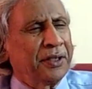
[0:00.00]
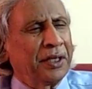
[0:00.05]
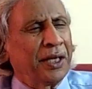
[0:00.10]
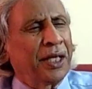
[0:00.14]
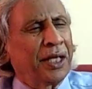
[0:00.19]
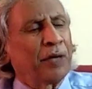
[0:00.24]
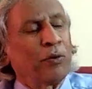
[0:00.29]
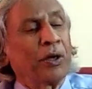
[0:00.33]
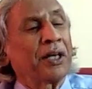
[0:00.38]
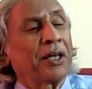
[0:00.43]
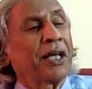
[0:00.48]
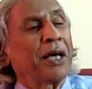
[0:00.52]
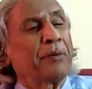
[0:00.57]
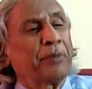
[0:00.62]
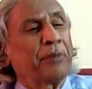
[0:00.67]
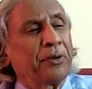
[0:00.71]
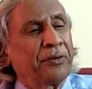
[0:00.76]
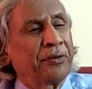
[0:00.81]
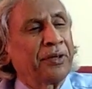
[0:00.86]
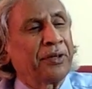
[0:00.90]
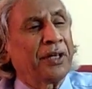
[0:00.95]
like what
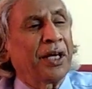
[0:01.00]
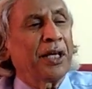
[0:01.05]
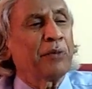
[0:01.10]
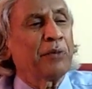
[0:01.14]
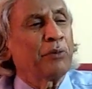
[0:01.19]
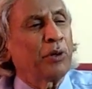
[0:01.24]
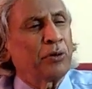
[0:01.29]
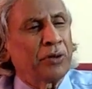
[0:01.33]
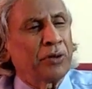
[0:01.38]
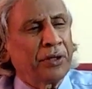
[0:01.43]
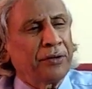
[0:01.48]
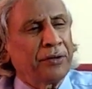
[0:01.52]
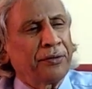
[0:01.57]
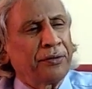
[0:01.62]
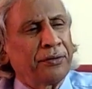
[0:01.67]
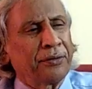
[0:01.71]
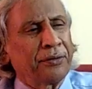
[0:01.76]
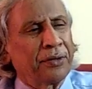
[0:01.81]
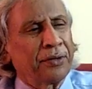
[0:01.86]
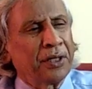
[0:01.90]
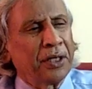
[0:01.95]
happens in high
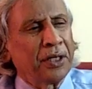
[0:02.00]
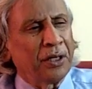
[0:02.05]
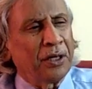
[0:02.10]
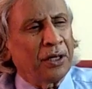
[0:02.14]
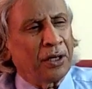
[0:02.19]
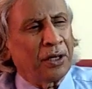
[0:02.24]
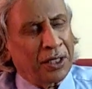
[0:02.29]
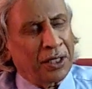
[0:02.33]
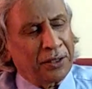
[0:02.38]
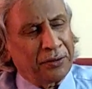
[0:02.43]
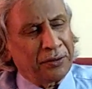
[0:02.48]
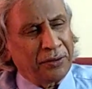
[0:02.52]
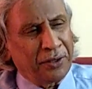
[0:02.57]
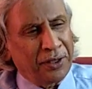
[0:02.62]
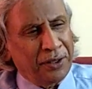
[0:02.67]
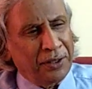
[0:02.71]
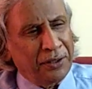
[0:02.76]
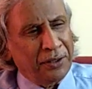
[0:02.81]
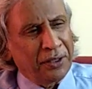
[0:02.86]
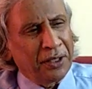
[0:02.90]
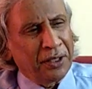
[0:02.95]
mountains or at
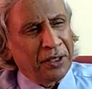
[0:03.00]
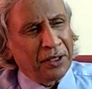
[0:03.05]
the